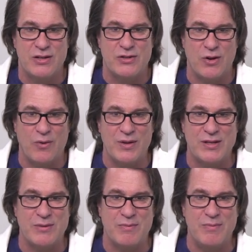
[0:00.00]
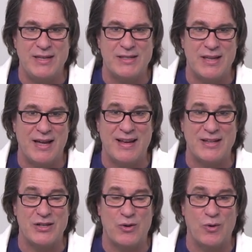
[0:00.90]
So this means that
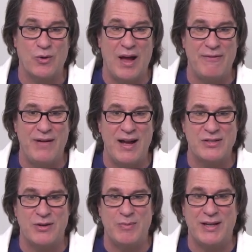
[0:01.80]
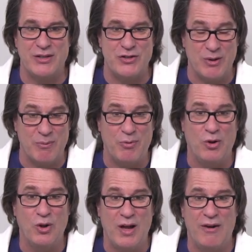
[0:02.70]
things can go a lot faster because you can
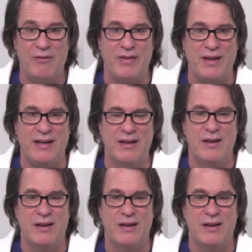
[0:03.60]
pull out the